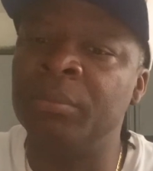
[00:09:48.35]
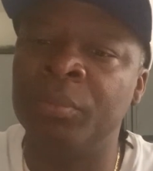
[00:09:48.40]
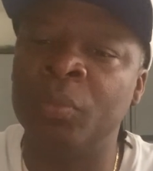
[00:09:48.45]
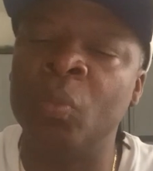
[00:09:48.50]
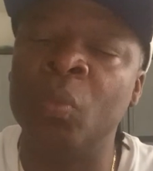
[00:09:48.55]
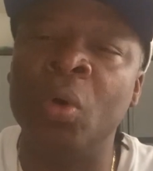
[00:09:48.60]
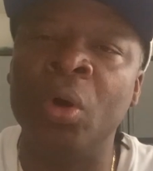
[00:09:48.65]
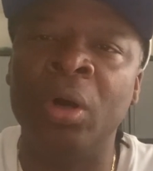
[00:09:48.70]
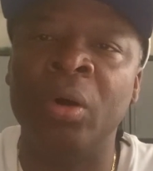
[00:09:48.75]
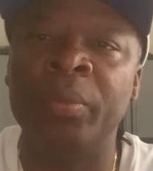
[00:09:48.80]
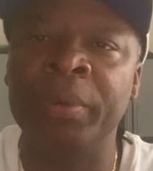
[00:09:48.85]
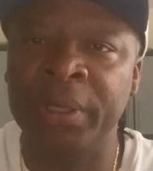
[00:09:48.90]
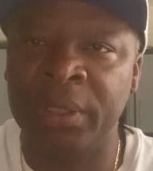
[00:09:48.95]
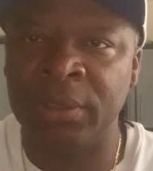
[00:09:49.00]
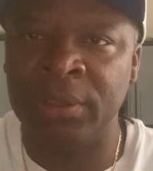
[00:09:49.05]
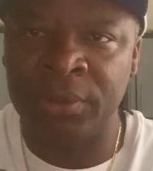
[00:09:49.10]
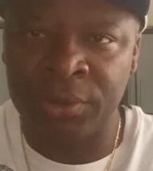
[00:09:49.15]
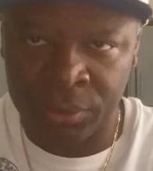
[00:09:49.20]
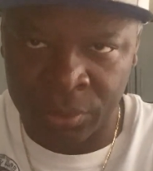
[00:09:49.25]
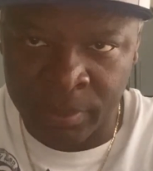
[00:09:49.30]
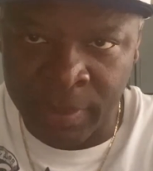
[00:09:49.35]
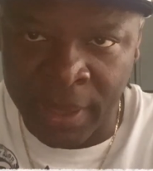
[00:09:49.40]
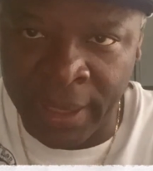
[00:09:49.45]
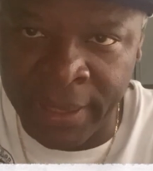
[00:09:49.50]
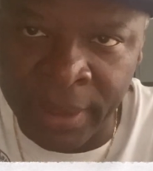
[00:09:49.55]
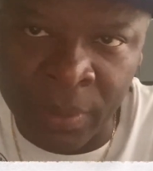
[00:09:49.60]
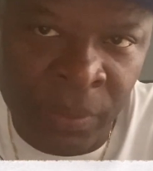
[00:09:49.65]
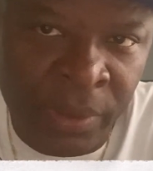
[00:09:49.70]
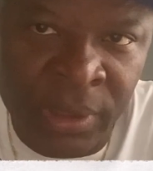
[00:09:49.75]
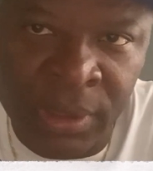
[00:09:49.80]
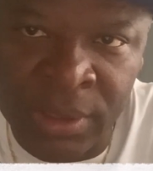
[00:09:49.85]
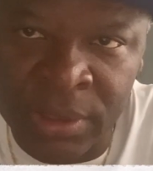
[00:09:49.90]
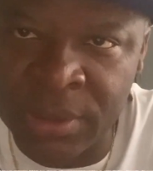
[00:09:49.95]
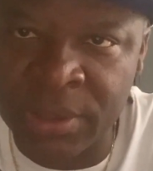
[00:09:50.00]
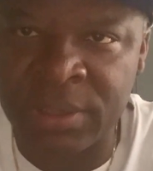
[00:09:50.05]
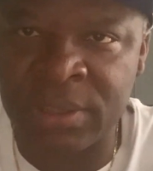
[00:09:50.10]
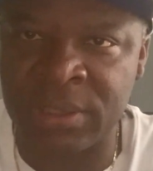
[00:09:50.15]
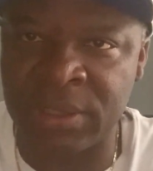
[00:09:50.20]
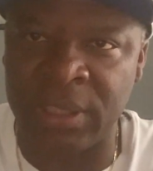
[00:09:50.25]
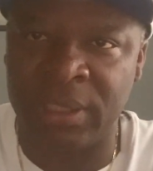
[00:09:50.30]
What are we going to do about it? Are we going to
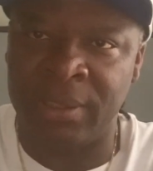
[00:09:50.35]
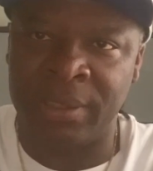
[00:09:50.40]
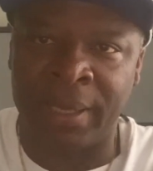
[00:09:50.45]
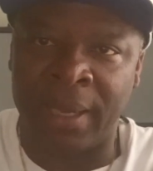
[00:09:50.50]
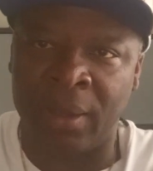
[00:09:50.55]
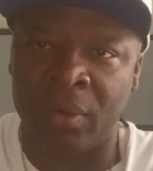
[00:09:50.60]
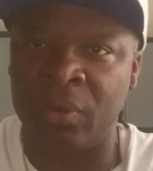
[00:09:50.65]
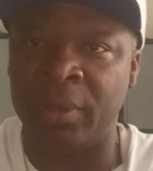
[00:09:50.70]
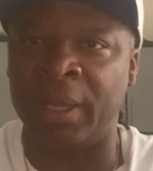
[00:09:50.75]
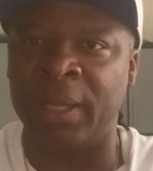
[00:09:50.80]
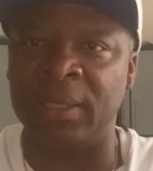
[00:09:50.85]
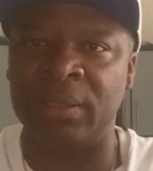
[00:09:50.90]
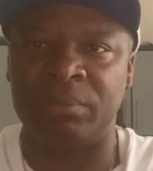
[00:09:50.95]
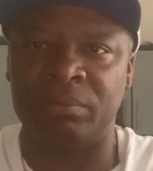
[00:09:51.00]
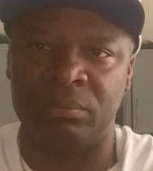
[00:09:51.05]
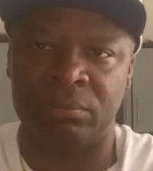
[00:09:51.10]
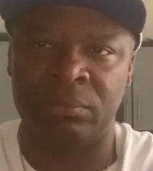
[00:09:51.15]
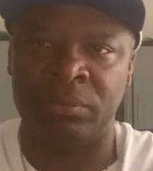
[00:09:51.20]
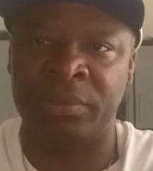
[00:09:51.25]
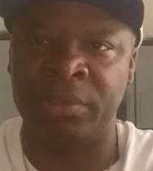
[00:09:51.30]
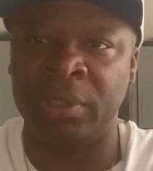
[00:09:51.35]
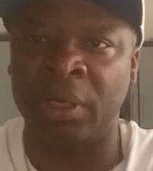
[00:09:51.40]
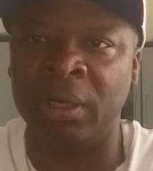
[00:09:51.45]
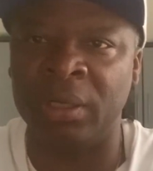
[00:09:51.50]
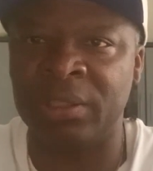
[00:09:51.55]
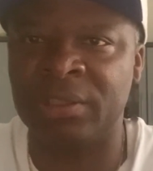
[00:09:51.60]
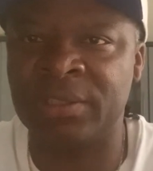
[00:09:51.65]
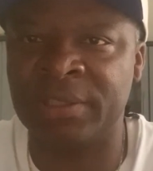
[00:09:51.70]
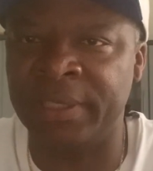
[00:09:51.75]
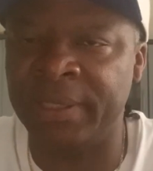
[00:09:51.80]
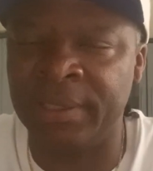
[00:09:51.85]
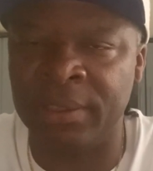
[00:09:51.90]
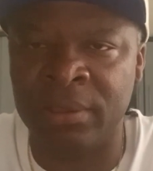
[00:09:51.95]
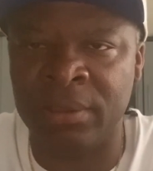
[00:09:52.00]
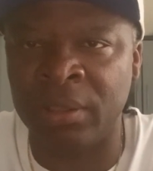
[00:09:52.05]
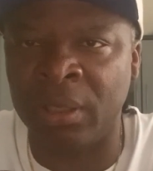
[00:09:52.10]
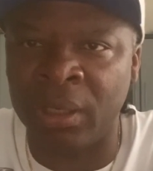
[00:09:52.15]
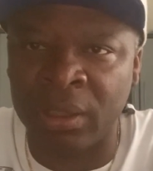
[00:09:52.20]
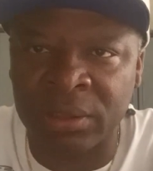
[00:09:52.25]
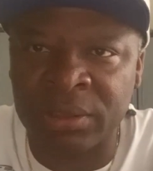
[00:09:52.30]
just sit down like ducks, sitting
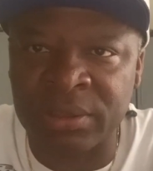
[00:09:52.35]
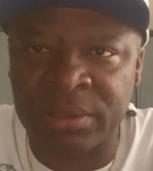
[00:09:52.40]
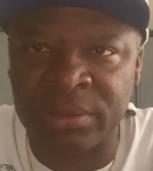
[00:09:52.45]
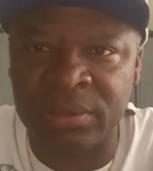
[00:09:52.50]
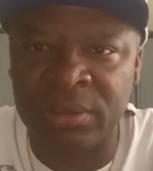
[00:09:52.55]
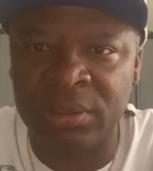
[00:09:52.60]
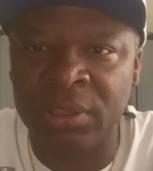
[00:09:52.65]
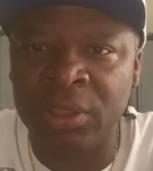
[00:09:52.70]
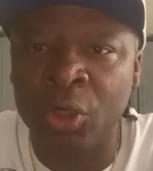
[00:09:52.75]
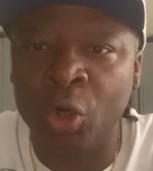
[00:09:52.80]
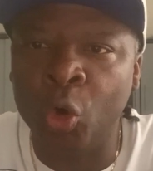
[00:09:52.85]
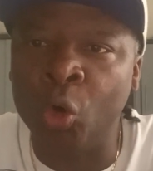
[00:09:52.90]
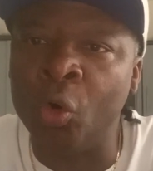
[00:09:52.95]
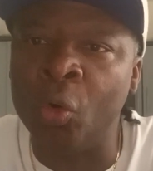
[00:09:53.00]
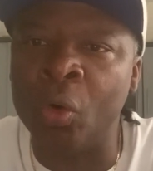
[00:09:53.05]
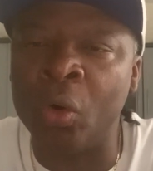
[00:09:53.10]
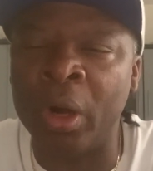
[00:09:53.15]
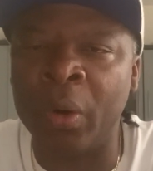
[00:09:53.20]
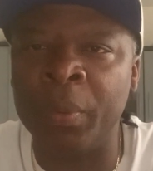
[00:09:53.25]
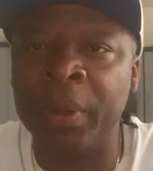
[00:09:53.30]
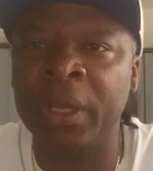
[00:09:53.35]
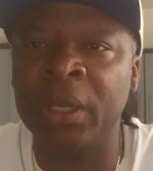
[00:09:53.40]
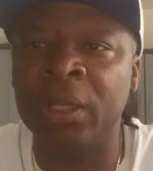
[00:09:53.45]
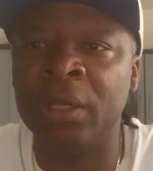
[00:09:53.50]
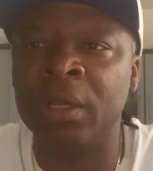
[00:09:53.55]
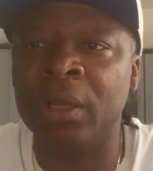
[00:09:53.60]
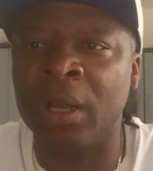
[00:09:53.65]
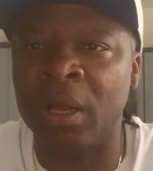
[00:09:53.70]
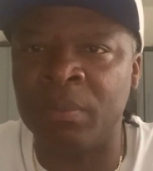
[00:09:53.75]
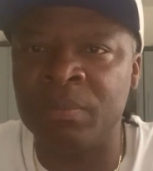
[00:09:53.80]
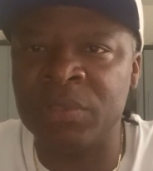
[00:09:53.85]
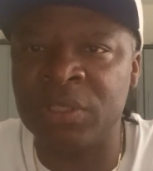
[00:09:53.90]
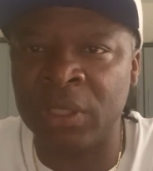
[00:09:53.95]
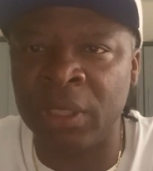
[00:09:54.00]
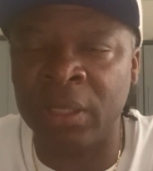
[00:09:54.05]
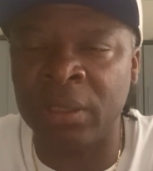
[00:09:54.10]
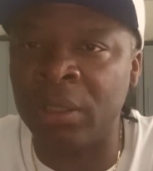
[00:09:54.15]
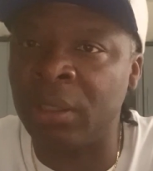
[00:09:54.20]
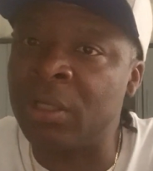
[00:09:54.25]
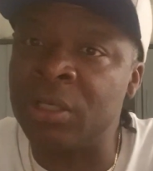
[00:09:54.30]
ducks, or are we going to come
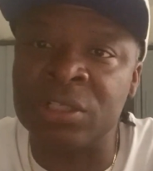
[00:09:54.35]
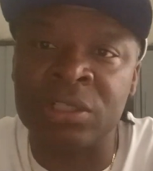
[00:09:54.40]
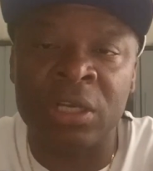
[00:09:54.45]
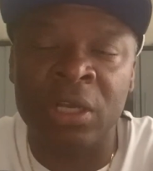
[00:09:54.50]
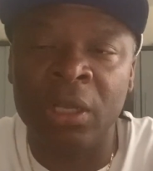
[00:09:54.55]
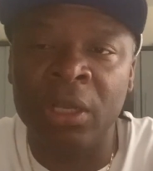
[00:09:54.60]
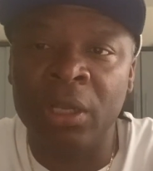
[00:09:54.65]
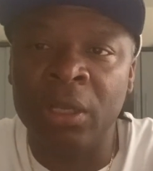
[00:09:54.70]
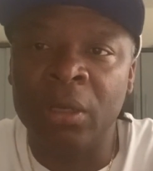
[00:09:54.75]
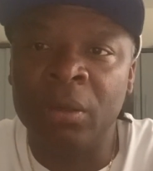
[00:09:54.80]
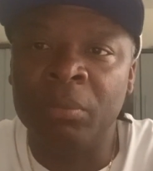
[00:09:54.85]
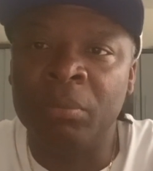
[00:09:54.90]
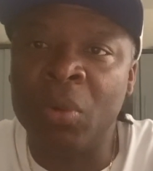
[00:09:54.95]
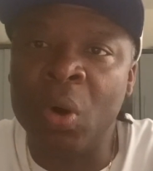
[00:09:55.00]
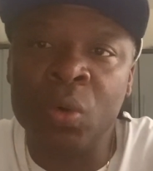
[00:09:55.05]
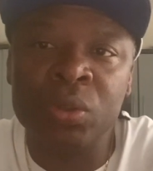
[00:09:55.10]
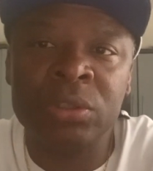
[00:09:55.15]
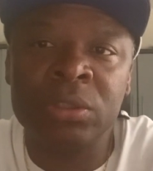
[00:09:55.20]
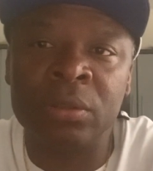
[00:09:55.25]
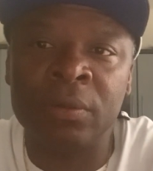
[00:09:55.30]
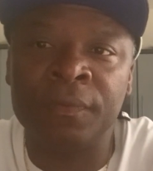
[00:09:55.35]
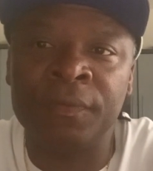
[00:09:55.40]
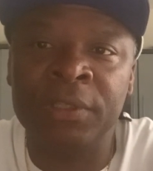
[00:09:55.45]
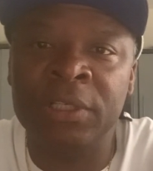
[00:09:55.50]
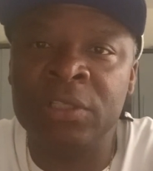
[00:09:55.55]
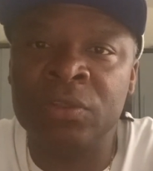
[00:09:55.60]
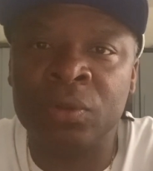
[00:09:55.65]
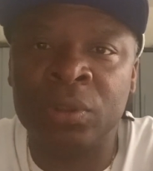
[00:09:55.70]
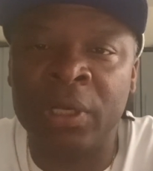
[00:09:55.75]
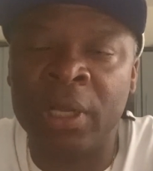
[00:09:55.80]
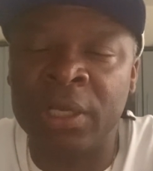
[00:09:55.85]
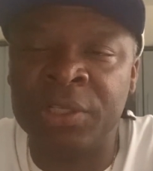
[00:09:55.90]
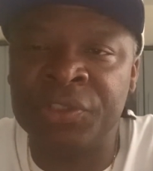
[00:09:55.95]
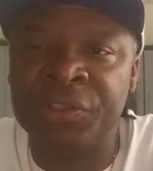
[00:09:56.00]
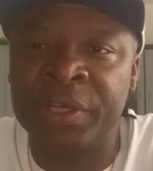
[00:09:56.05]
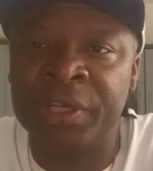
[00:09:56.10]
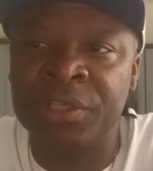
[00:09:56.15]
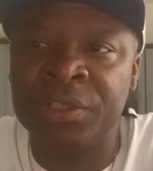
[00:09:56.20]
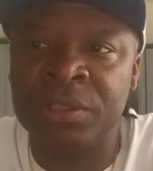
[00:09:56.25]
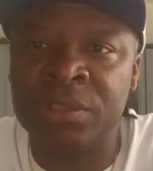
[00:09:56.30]
together? Because most of these
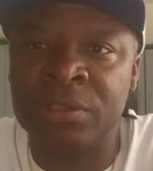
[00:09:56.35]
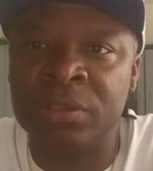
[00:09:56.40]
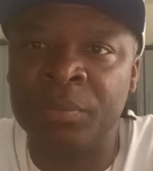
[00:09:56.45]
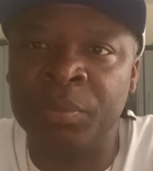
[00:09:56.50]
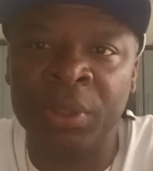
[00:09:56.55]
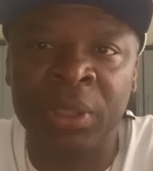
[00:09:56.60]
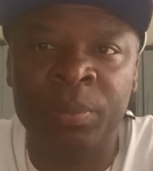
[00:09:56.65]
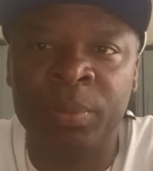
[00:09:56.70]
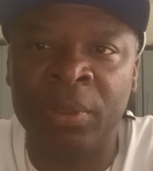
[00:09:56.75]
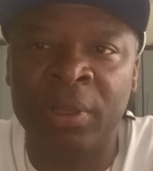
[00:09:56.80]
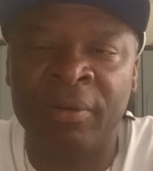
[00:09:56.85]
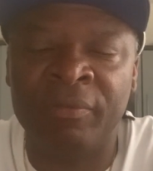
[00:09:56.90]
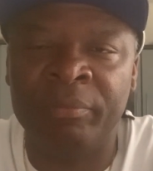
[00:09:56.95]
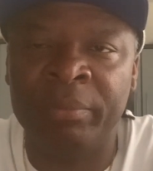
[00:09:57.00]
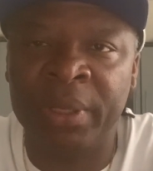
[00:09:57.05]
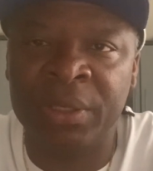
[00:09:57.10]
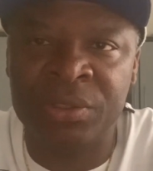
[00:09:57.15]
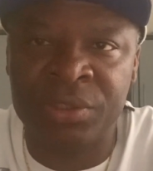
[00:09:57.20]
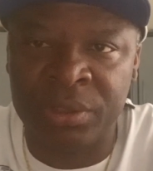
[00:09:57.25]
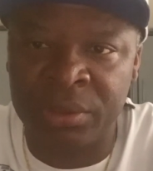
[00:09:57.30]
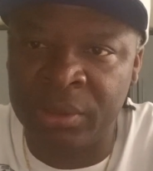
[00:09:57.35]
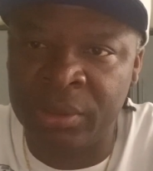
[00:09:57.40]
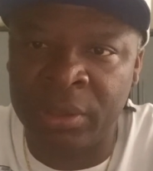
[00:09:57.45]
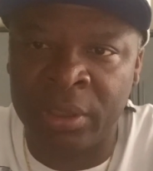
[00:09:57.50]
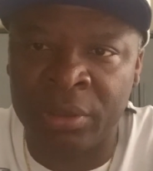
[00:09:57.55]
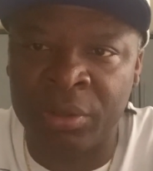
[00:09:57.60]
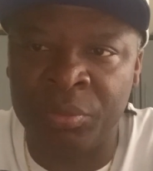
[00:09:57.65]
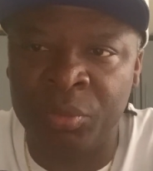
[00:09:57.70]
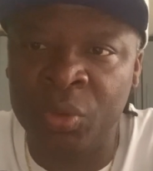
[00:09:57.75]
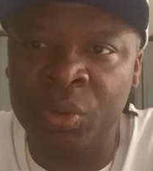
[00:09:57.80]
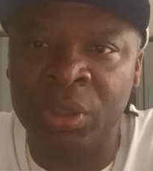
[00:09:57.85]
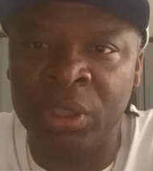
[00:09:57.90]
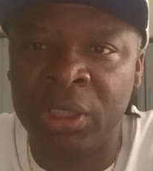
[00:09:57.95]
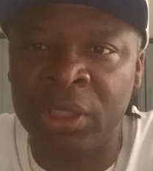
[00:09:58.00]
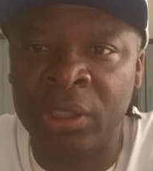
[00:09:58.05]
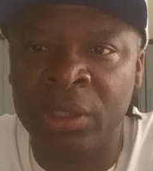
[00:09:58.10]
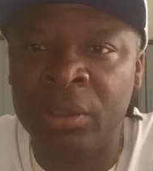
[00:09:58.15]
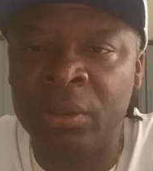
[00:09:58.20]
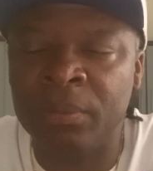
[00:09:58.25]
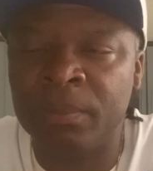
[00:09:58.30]
organizations and people I've mentioned in our
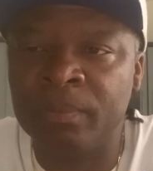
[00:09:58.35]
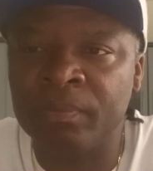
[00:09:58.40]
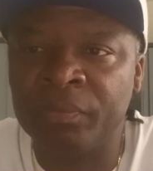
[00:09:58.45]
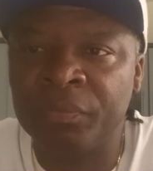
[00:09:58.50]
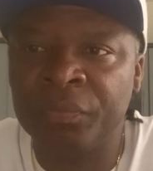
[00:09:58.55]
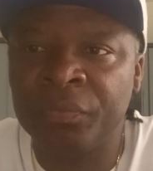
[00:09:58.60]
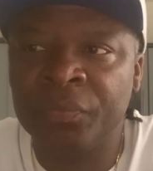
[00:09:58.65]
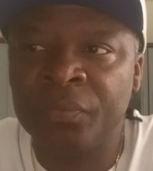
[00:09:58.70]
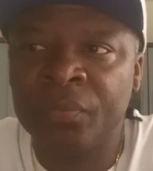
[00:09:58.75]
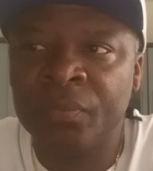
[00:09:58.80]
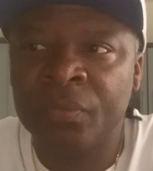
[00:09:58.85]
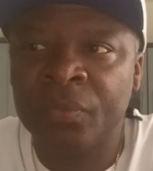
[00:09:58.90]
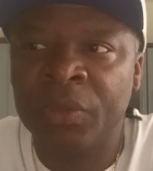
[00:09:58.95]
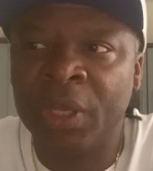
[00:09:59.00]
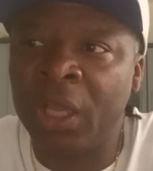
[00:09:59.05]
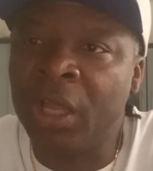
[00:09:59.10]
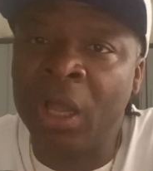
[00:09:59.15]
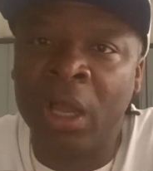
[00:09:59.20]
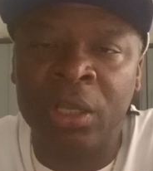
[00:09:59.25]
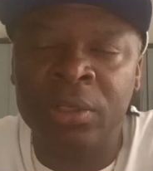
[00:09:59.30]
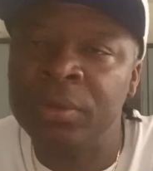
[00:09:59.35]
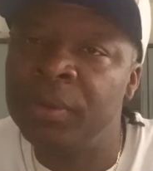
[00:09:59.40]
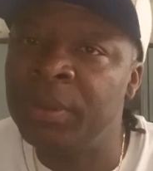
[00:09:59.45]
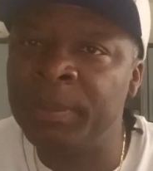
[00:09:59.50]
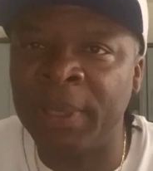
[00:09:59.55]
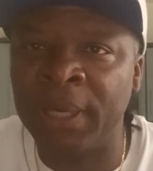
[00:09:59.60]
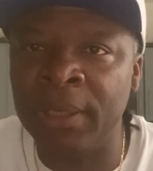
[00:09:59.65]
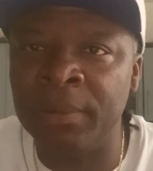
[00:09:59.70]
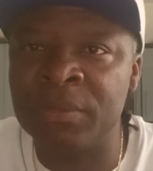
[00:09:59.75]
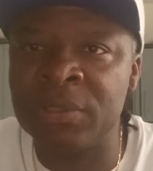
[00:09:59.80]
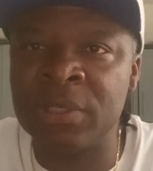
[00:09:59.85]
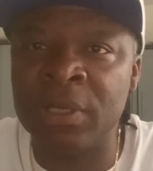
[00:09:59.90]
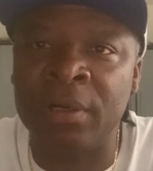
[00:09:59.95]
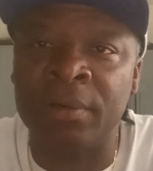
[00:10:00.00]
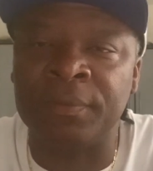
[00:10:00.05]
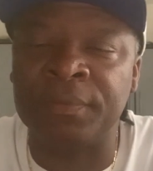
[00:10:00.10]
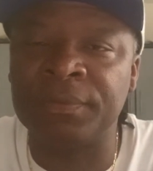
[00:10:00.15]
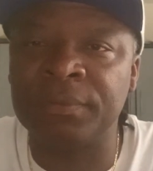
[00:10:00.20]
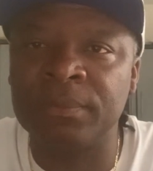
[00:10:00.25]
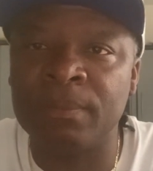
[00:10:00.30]
community, they can't do it by
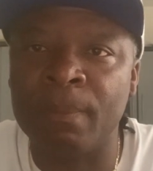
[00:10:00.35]
themselves.